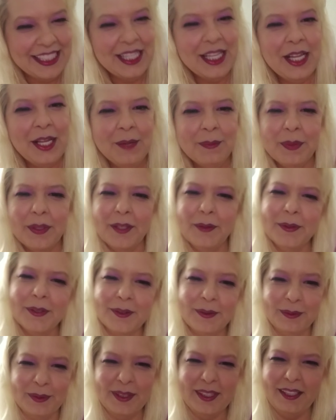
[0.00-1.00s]
but it was
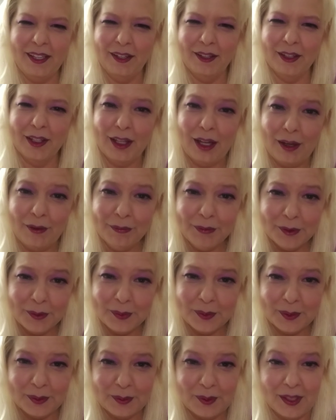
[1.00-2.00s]
a really
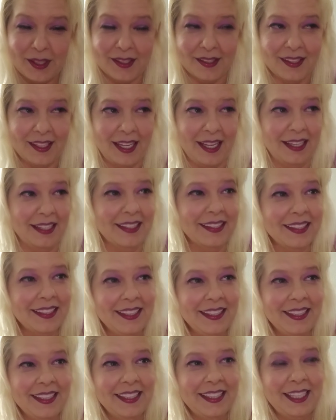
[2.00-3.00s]
uncomfortable one. Like
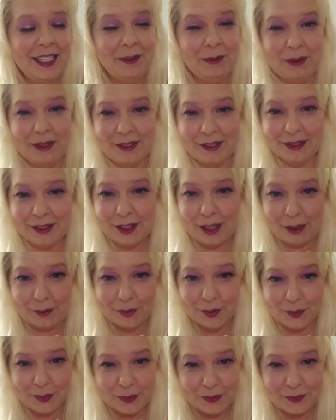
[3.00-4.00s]
it wasn't
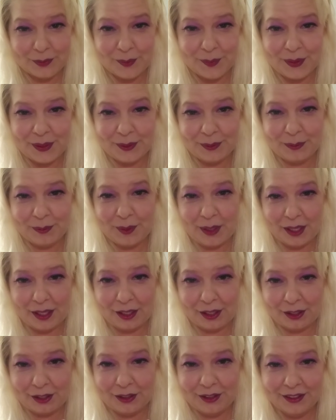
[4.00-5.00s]
comfortable for me to
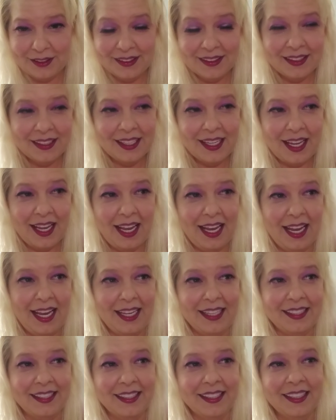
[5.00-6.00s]
wear,
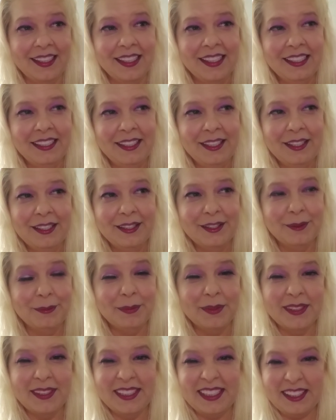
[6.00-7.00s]
and the
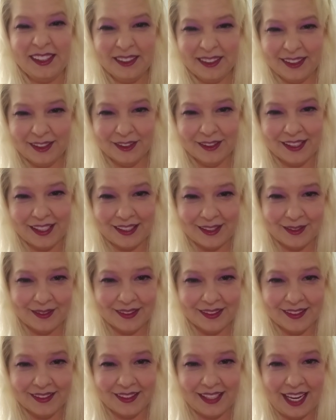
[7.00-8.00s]
material that
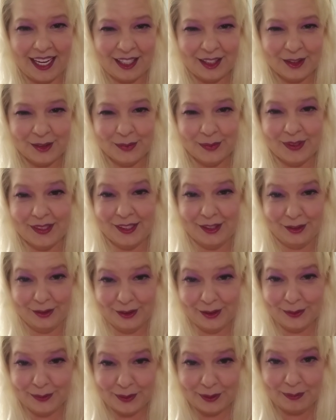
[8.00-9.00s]
the actual
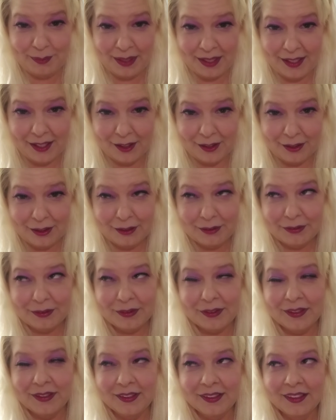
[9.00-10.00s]
dildo was made out of,
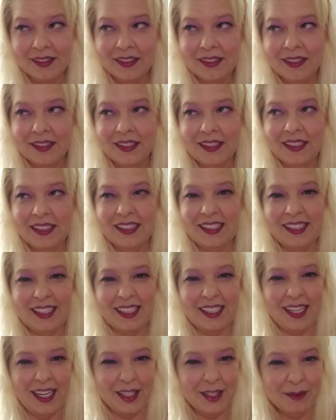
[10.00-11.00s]
it
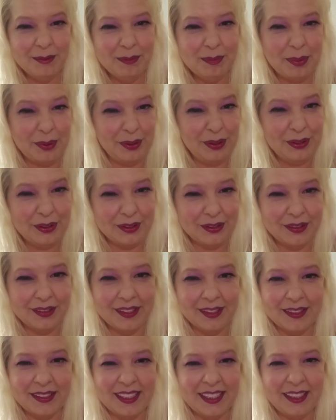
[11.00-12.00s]
kind of burned.
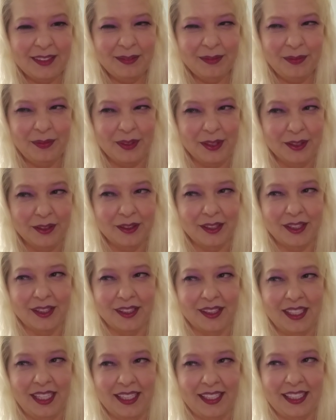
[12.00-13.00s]
It didn't feel
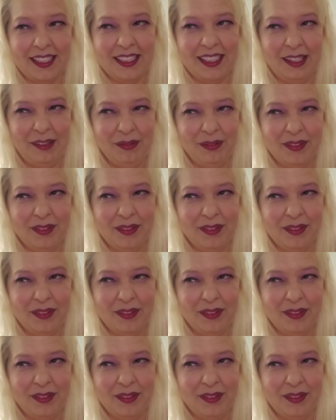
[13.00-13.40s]
good. Like it left,